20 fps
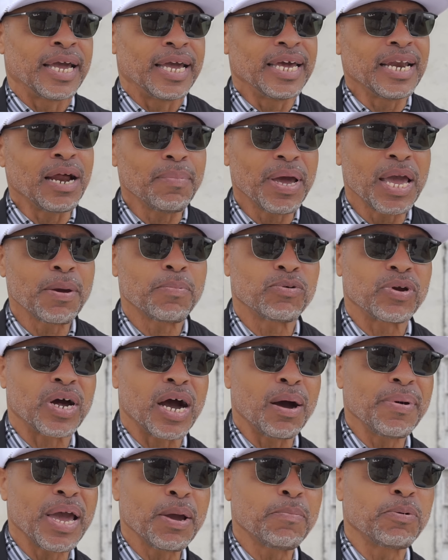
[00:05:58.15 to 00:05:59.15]
And I'm
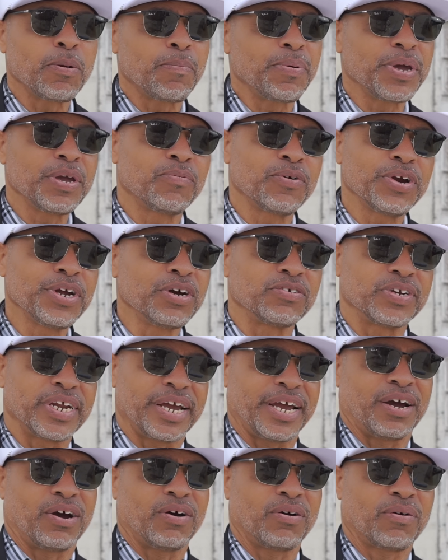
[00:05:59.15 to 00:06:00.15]
able to be real
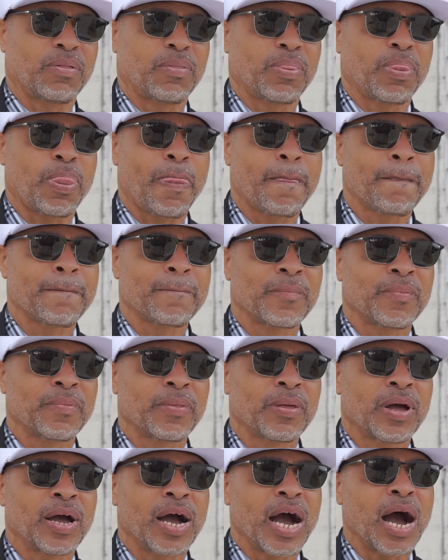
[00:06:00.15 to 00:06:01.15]
now.
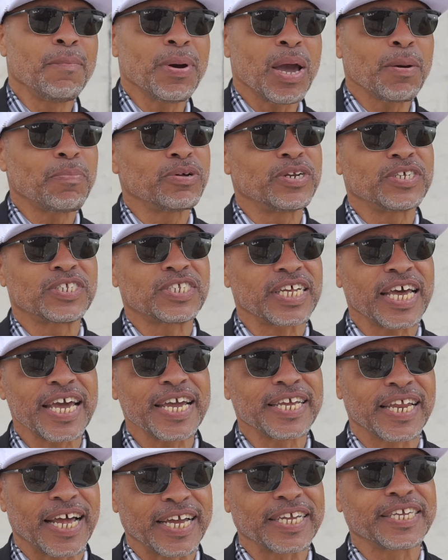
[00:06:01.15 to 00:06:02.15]
I'm able to
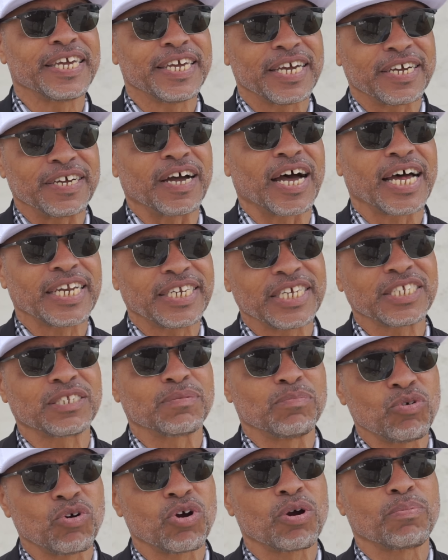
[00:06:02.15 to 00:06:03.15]
say, like, yeah, I did
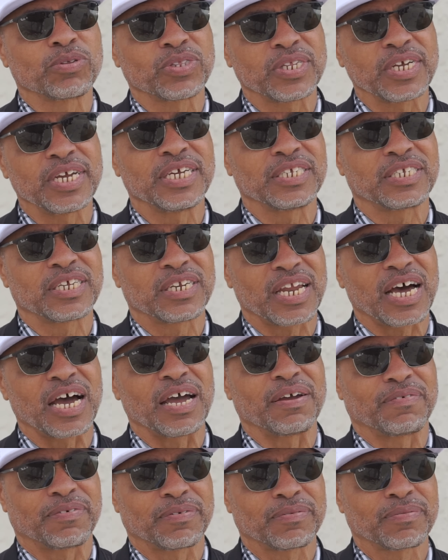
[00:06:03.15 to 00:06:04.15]
some horrible things in
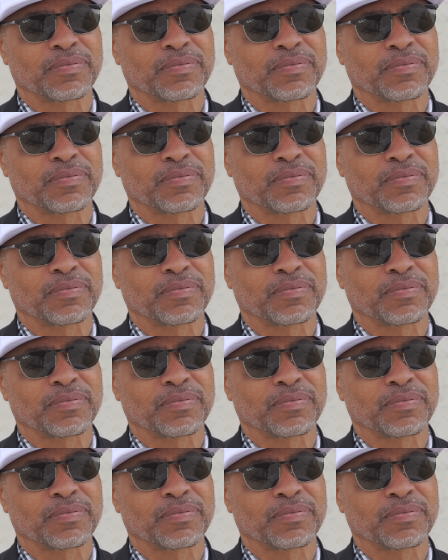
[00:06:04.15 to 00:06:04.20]
life.